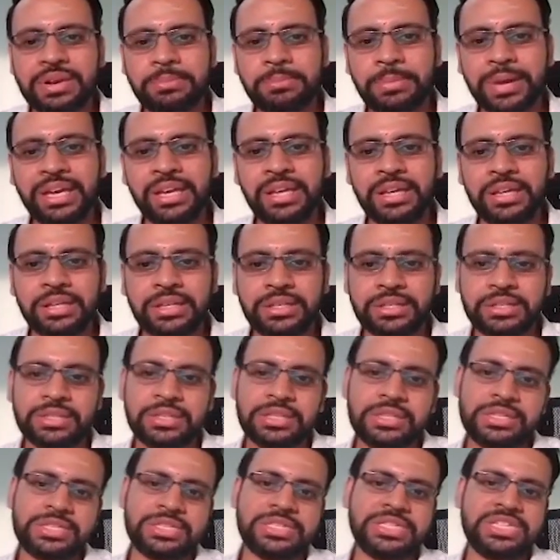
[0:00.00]
by
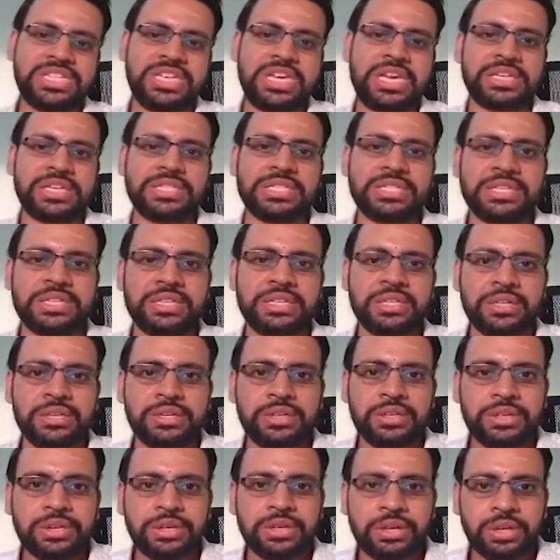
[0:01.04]
this gx.
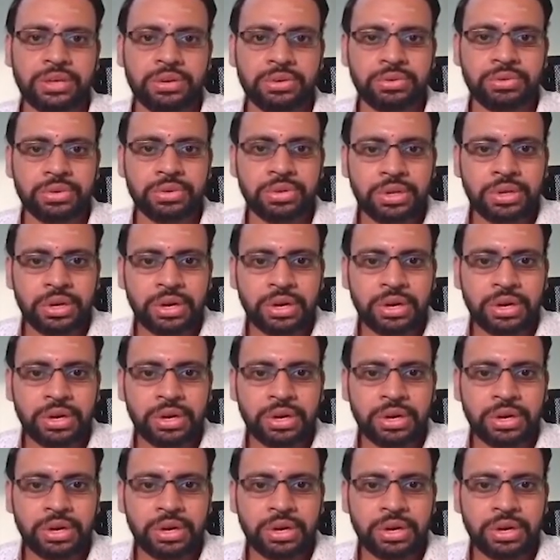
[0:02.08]
Now